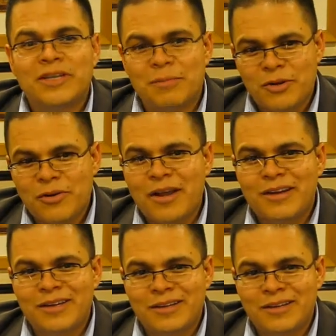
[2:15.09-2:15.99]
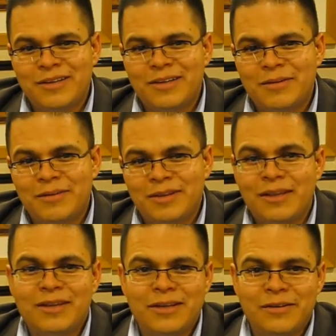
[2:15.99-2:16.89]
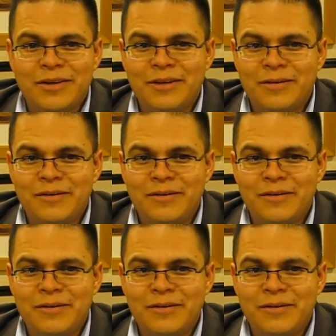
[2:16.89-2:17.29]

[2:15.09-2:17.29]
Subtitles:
democratic, egalitarian